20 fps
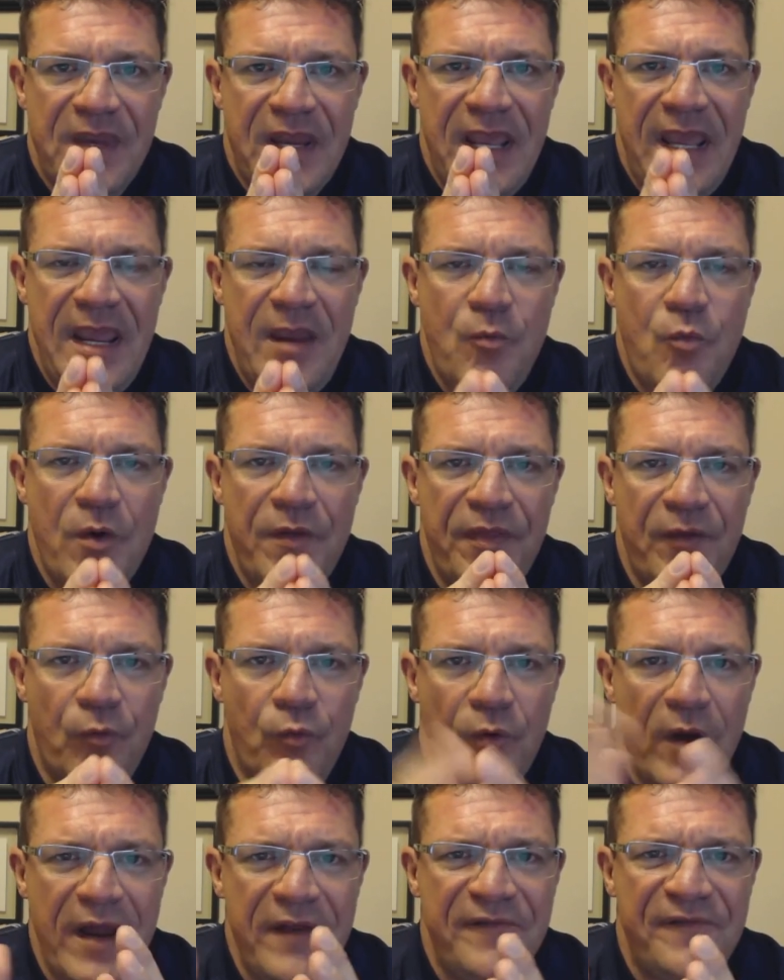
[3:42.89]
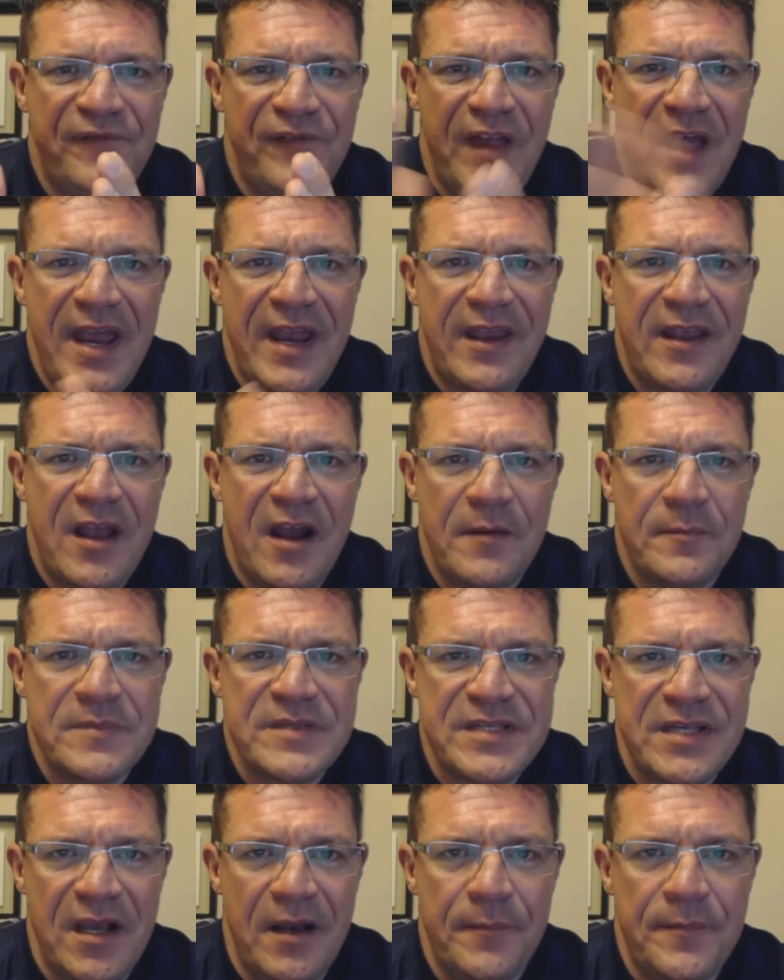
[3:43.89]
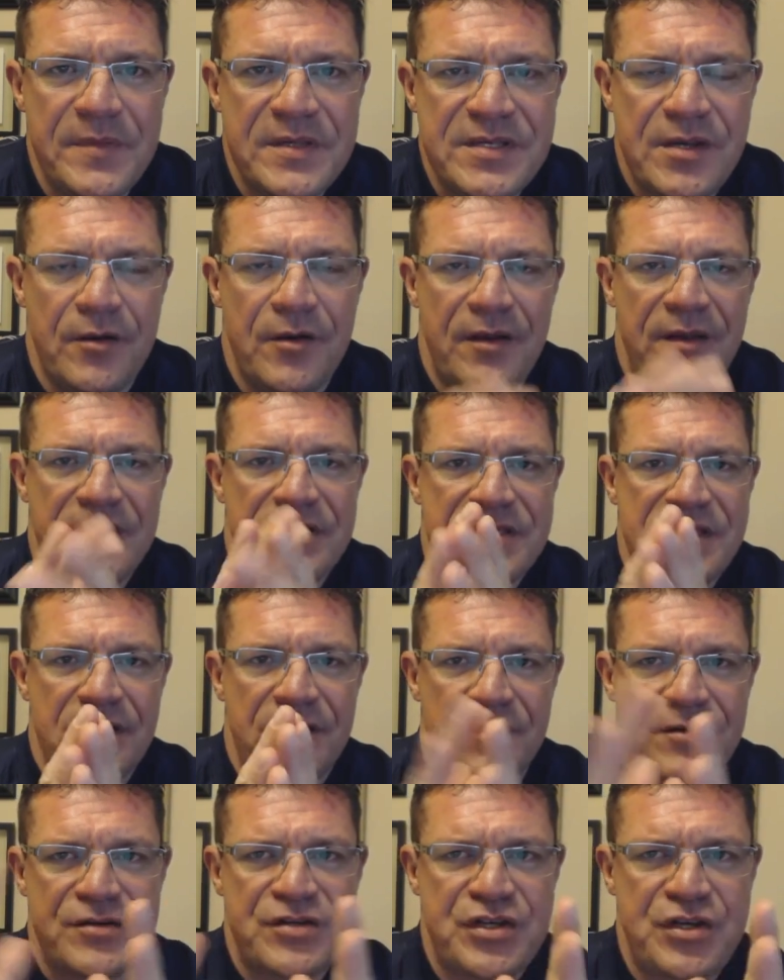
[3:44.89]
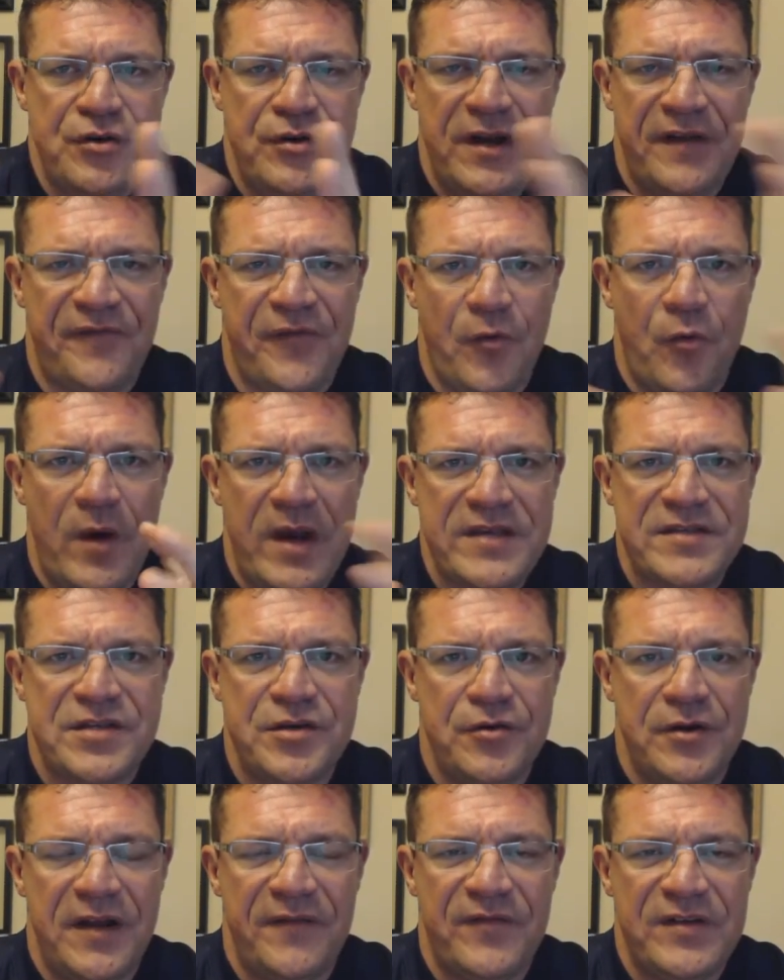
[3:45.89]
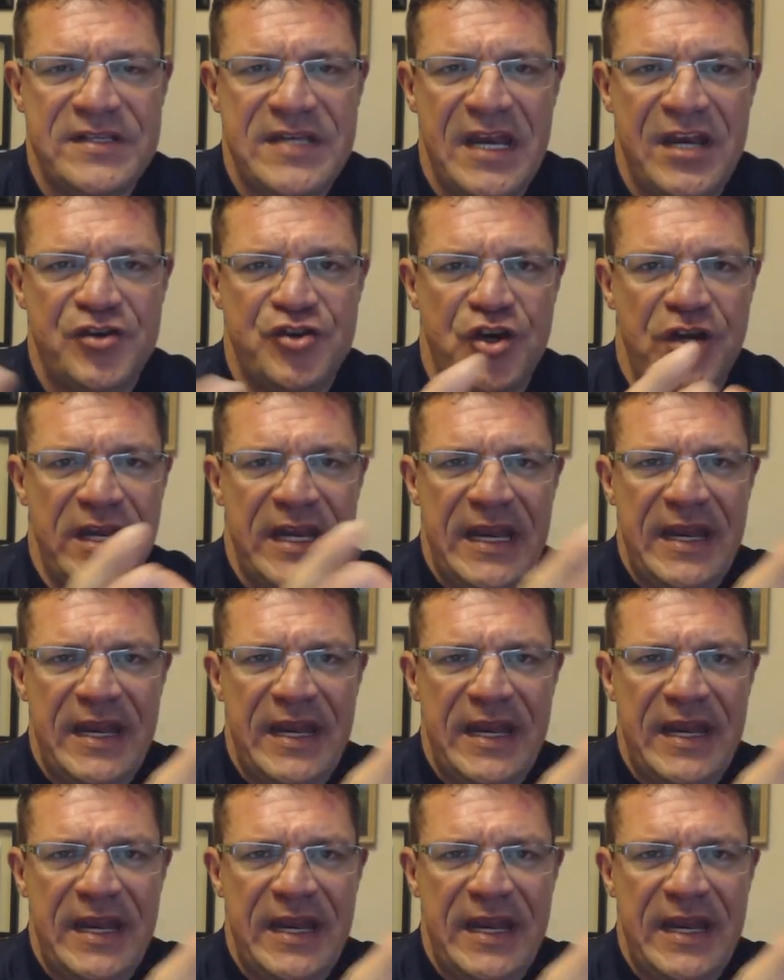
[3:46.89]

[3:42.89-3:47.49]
Okay, when the red flag comes up, so there's two different ways to do an invitation.